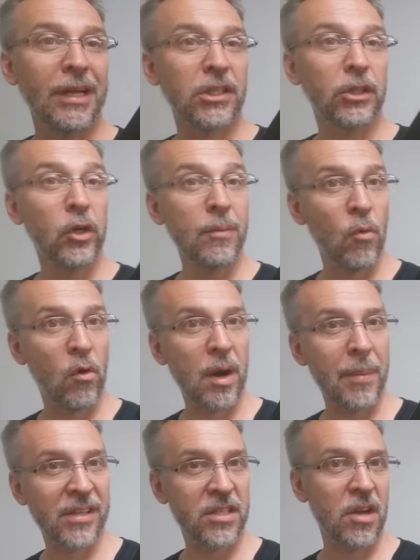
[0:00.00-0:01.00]
you'd like to learn more
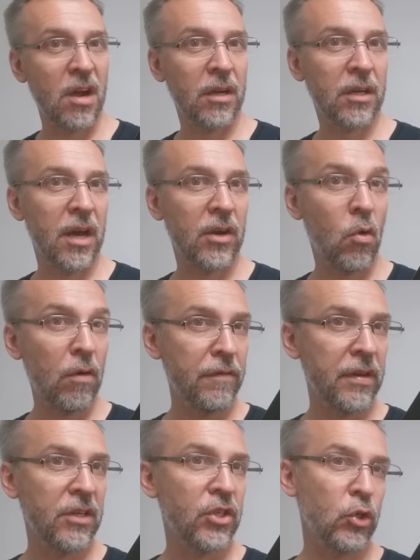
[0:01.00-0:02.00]
about stock, cut, or
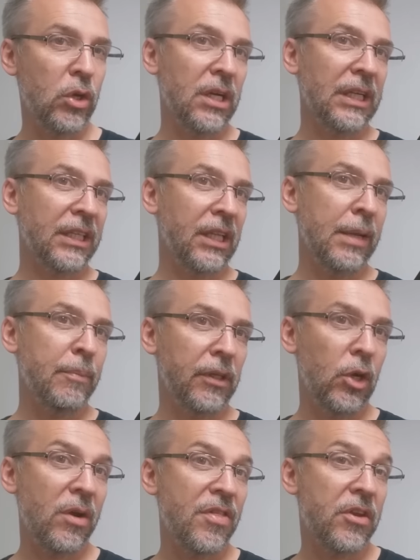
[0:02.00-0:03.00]
finish, you can click the link
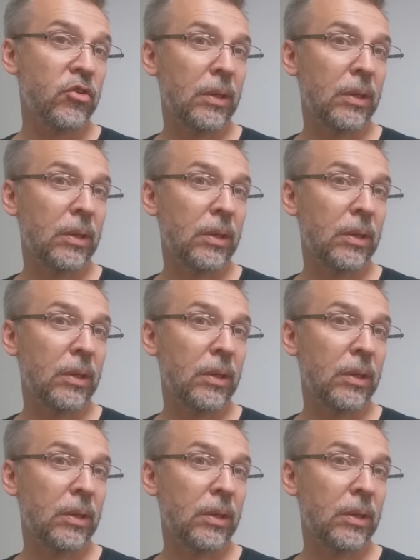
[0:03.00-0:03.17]
below in the